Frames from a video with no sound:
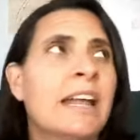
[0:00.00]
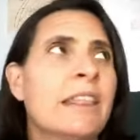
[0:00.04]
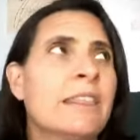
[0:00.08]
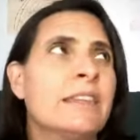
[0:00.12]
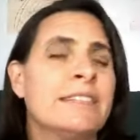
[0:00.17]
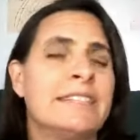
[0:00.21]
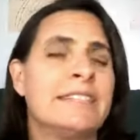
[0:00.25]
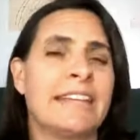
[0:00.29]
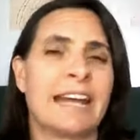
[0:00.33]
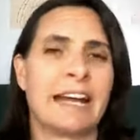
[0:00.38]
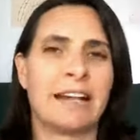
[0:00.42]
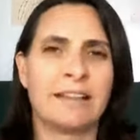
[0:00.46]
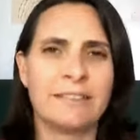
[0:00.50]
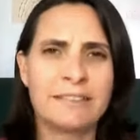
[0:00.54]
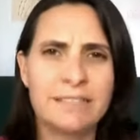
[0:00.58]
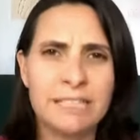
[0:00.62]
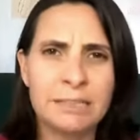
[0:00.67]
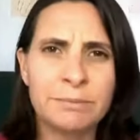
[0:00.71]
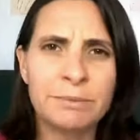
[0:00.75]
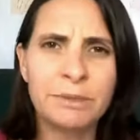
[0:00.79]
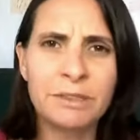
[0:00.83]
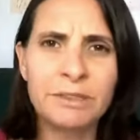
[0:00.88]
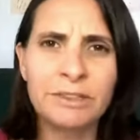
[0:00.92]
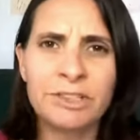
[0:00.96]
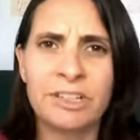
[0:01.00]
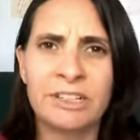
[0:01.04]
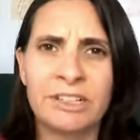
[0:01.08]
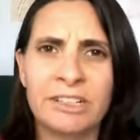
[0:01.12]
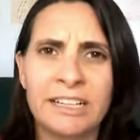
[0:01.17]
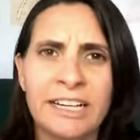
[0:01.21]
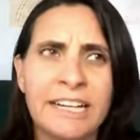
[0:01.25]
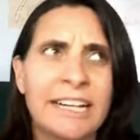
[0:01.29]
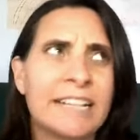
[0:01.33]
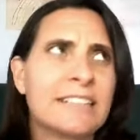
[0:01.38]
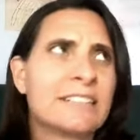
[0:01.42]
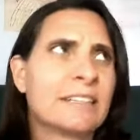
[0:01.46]
The downside of bullet
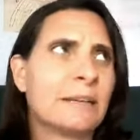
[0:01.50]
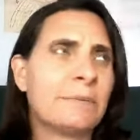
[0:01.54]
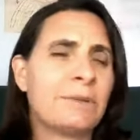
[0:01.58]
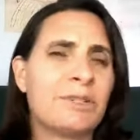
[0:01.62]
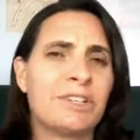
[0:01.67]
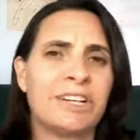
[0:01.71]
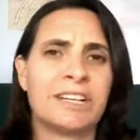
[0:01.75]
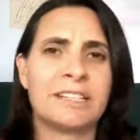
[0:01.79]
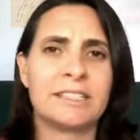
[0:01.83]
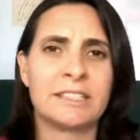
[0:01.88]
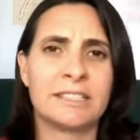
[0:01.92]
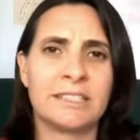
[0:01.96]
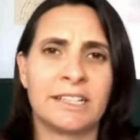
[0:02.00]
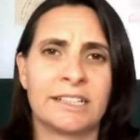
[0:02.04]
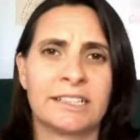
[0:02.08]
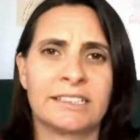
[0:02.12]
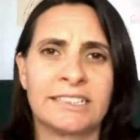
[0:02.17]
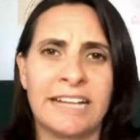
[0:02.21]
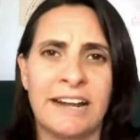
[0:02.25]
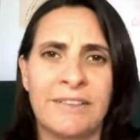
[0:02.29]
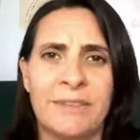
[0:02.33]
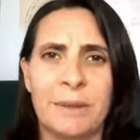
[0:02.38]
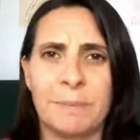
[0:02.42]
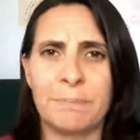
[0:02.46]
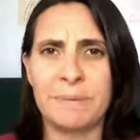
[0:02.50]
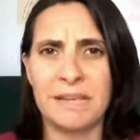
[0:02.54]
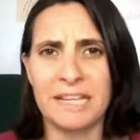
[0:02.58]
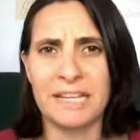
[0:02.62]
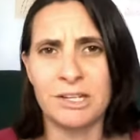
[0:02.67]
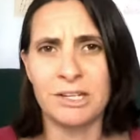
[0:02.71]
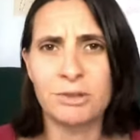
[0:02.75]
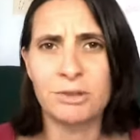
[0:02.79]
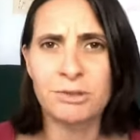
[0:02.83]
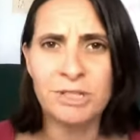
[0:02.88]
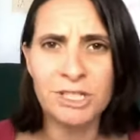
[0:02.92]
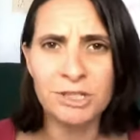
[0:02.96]
journaling is sometimes you get sucked down the
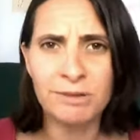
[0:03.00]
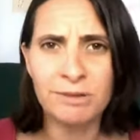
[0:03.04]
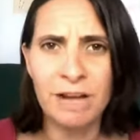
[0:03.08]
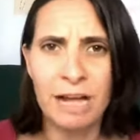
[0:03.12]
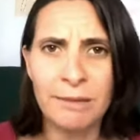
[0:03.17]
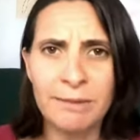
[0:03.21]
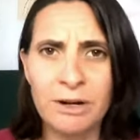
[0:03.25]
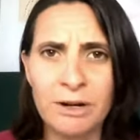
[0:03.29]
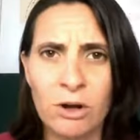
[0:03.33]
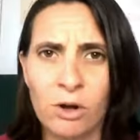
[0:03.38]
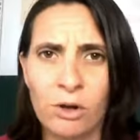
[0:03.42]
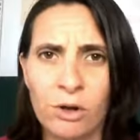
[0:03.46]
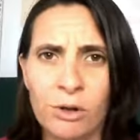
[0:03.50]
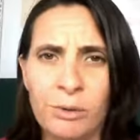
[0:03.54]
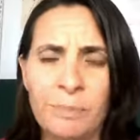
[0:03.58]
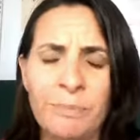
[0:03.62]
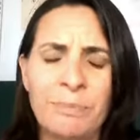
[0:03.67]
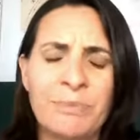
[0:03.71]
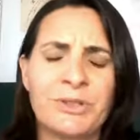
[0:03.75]
Pinterest rabbit hole.